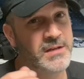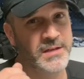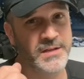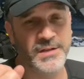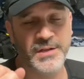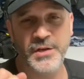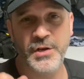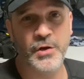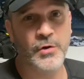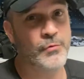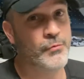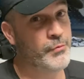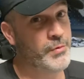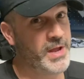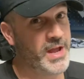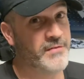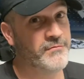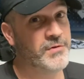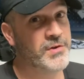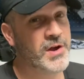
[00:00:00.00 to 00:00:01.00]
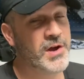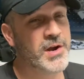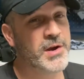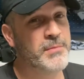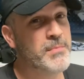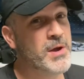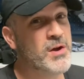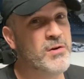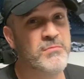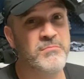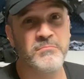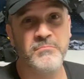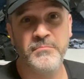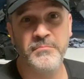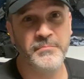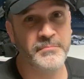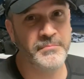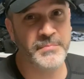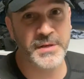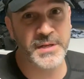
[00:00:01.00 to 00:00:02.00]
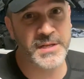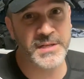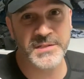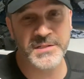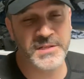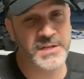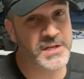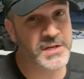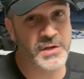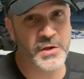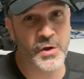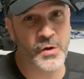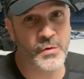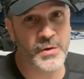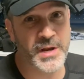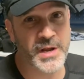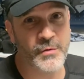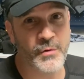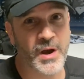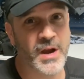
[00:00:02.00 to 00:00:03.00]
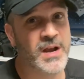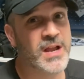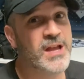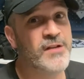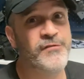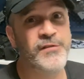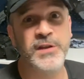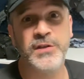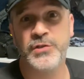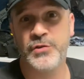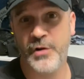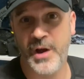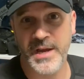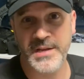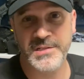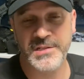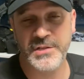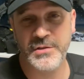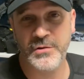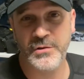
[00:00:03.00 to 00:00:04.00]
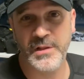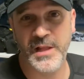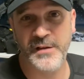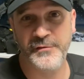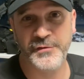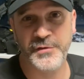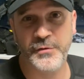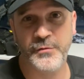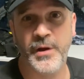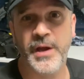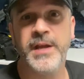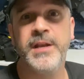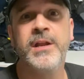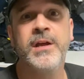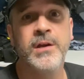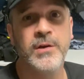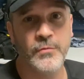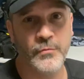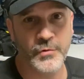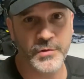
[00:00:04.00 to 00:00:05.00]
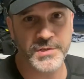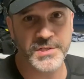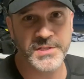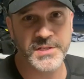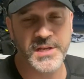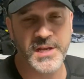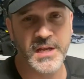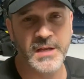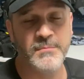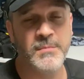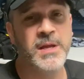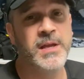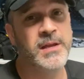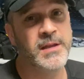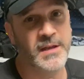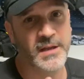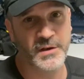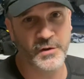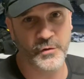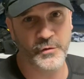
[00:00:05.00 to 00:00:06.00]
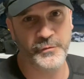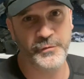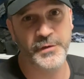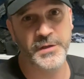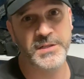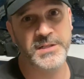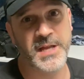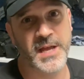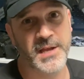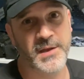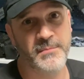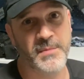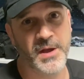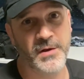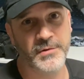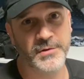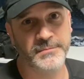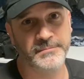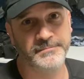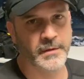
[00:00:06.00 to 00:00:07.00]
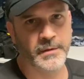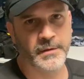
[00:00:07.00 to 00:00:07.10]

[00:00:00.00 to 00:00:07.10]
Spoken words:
You know, we haven't got him out, but he isn't gonna go anywhere. If he tries to go left or right, we'll see him and hopefully take him out.